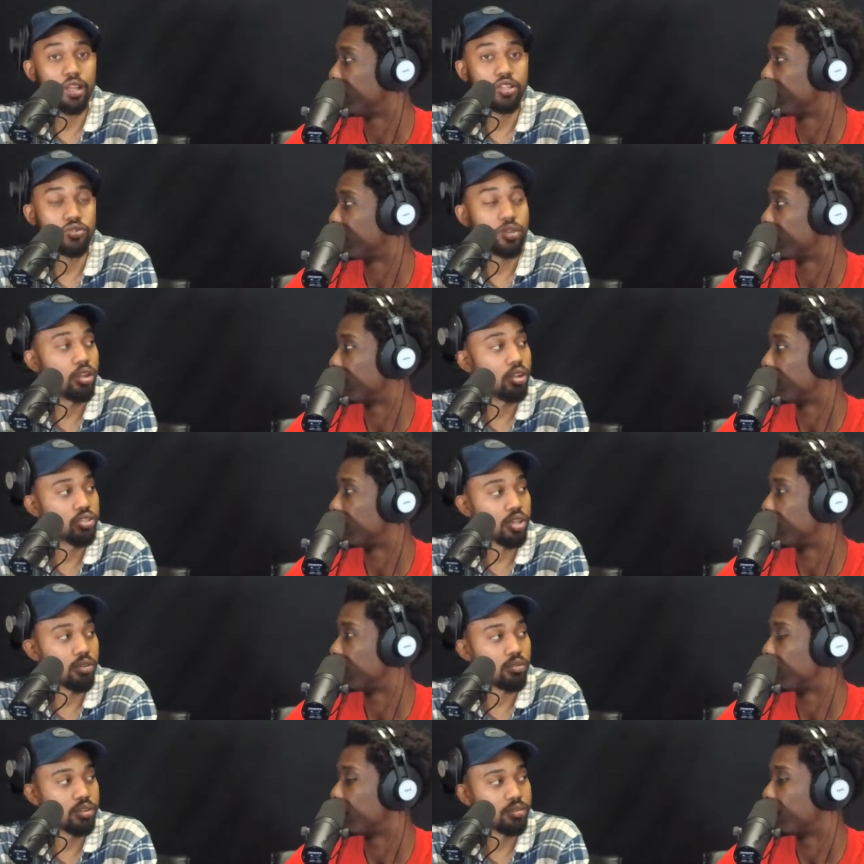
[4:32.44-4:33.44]
Speaker 1: country in our
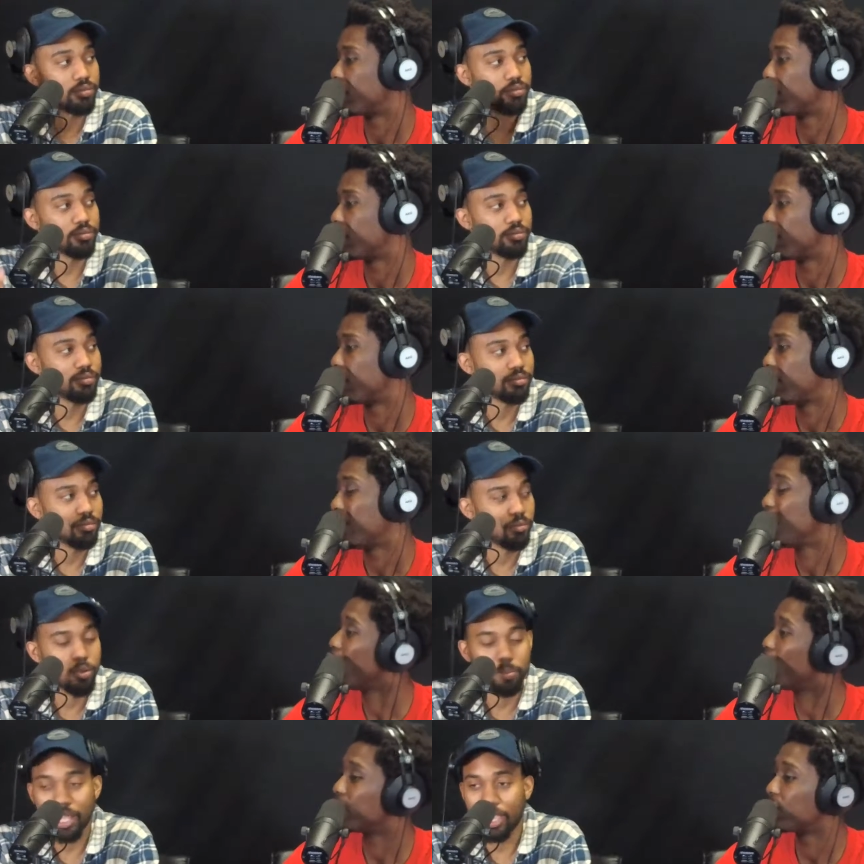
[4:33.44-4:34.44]
genre?
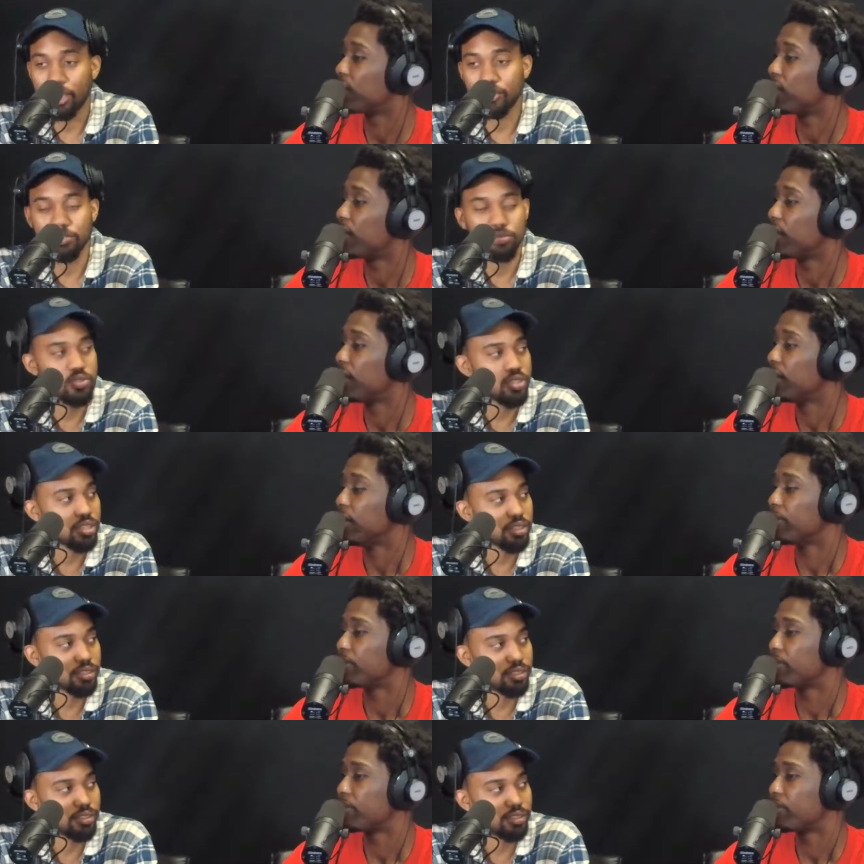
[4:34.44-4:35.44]
More you know, black country music?
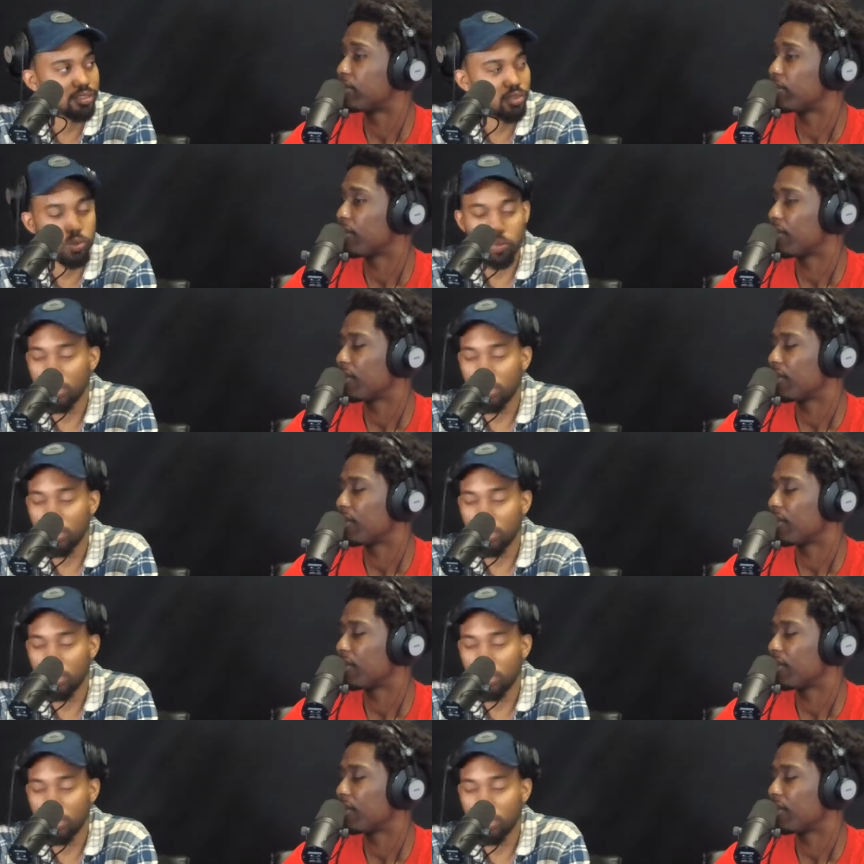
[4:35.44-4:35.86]
Do we